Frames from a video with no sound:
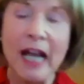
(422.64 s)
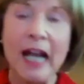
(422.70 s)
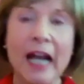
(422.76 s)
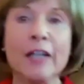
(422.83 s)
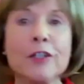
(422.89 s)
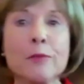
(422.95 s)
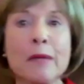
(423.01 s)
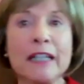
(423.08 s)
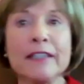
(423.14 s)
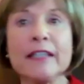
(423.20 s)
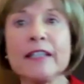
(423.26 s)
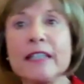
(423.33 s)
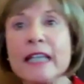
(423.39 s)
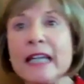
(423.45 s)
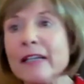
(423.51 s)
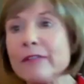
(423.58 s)
and you might think
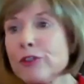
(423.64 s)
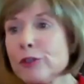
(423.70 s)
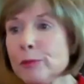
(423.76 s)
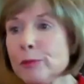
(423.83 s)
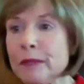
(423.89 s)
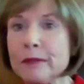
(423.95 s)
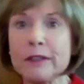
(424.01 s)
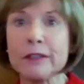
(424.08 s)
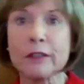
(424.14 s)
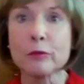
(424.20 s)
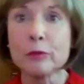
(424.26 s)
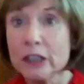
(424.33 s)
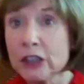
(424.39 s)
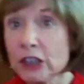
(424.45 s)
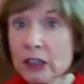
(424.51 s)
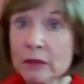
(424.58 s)
they have superior
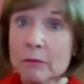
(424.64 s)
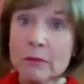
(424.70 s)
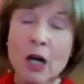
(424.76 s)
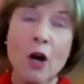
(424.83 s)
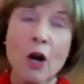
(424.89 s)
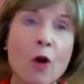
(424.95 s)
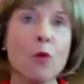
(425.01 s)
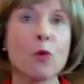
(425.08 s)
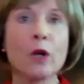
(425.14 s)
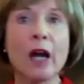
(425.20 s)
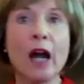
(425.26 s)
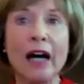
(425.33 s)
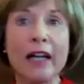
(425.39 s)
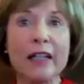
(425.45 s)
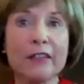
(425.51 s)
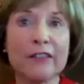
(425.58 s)
wisdom or
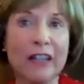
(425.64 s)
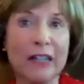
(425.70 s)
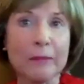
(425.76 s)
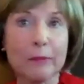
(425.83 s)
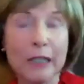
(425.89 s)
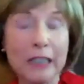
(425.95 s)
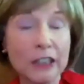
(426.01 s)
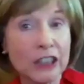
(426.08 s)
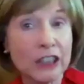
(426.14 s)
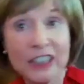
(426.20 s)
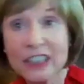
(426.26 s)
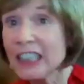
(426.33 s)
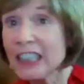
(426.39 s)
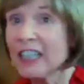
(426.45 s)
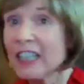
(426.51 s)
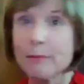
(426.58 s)
higher vibrations
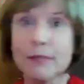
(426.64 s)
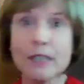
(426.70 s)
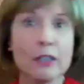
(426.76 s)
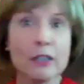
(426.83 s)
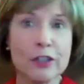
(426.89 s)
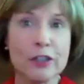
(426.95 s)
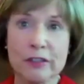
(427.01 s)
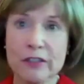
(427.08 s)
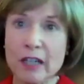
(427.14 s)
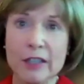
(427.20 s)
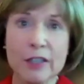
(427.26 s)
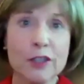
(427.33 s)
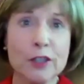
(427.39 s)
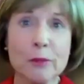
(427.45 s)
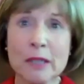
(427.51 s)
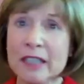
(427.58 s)
because they're not
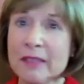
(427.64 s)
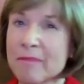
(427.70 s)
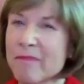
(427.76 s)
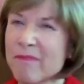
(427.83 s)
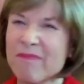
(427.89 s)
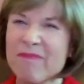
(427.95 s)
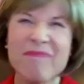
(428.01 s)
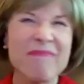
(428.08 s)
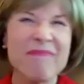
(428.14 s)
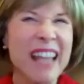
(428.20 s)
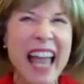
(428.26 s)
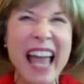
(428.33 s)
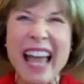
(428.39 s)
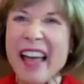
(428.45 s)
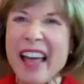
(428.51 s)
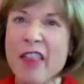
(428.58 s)
human,
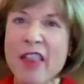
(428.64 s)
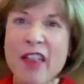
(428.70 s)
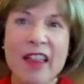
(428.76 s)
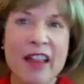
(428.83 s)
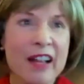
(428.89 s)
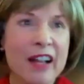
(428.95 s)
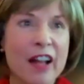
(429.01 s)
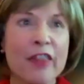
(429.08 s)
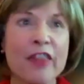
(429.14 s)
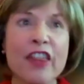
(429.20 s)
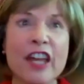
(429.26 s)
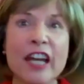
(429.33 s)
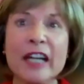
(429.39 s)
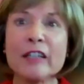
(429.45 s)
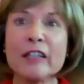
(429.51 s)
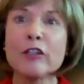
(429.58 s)

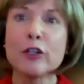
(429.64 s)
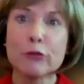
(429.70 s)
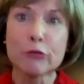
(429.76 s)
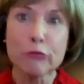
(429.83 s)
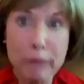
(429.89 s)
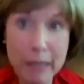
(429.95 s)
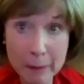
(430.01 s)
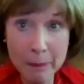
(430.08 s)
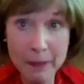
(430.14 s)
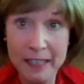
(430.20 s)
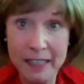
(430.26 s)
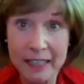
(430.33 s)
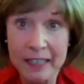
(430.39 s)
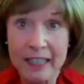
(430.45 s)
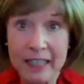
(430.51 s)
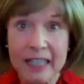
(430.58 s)
they're
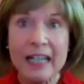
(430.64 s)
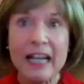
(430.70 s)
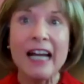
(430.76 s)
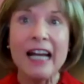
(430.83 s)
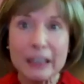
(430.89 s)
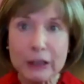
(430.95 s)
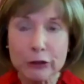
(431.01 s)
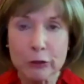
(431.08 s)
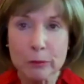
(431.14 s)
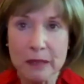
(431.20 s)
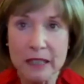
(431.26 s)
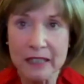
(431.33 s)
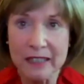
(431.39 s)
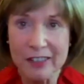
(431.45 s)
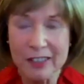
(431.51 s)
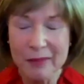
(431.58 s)
creepy astral
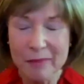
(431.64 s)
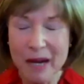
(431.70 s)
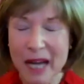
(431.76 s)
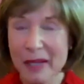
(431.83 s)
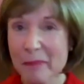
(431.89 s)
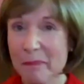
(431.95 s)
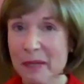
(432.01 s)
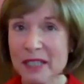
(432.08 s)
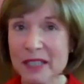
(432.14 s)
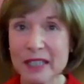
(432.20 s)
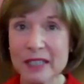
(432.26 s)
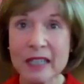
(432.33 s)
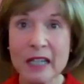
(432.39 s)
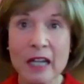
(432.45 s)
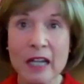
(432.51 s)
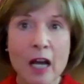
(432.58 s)
beings, in my opinion,
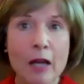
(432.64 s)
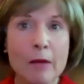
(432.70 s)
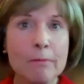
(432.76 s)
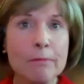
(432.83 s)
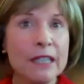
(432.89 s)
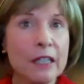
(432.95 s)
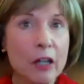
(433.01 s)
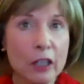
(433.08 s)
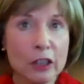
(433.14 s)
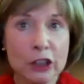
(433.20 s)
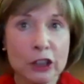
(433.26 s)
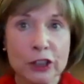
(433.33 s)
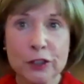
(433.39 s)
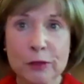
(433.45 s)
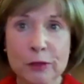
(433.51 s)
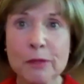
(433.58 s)
because
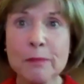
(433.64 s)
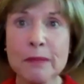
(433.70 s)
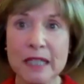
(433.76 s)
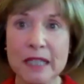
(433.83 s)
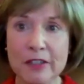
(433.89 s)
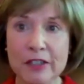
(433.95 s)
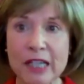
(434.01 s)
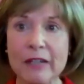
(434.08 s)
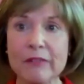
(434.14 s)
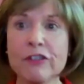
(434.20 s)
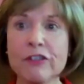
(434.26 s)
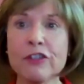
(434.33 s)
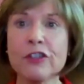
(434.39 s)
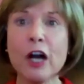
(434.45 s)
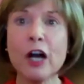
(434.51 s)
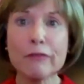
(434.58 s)
human beings have
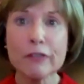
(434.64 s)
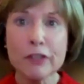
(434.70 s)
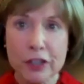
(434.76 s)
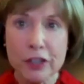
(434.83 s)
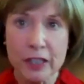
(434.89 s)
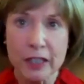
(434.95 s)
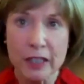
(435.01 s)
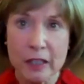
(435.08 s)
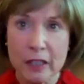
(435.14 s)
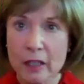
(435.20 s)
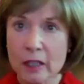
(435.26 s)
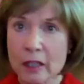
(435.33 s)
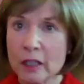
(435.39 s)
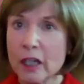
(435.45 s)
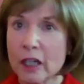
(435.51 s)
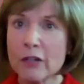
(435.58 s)
sovereignty
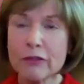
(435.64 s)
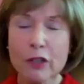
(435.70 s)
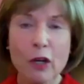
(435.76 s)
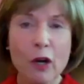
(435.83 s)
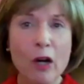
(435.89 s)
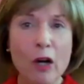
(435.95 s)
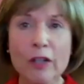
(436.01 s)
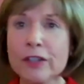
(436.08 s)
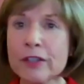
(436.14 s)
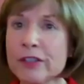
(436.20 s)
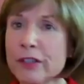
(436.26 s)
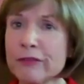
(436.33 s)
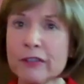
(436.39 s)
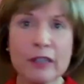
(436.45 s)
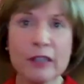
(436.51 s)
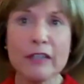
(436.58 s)
over all the
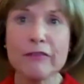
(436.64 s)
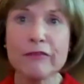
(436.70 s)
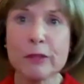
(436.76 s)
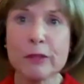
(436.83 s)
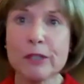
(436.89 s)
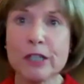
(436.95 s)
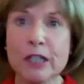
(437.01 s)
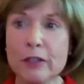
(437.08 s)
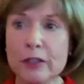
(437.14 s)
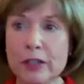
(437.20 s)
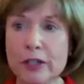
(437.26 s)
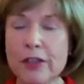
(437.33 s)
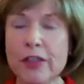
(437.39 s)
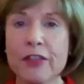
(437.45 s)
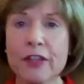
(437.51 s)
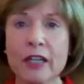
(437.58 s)
different life forms on Earth.